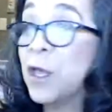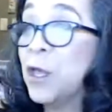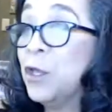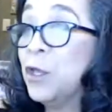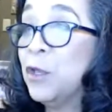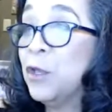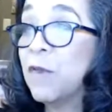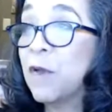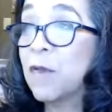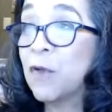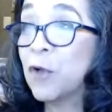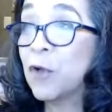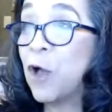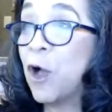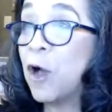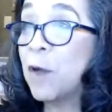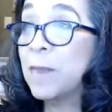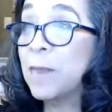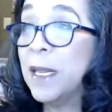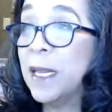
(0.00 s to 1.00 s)
you've ever
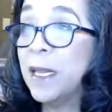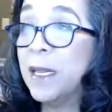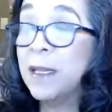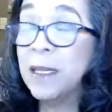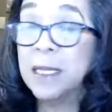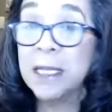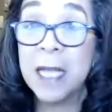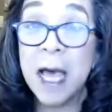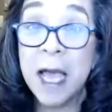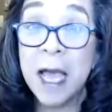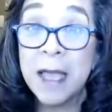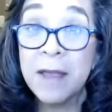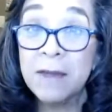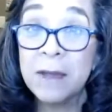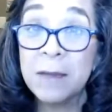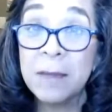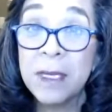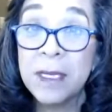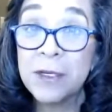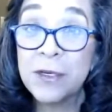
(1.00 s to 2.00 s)
caught me live, let
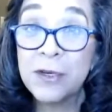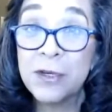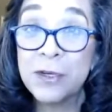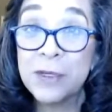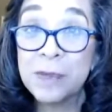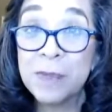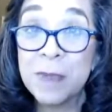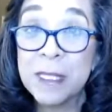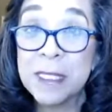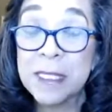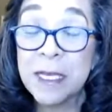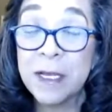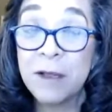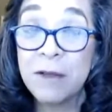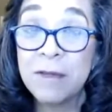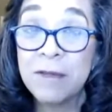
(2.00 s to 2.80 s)
me introduce myself.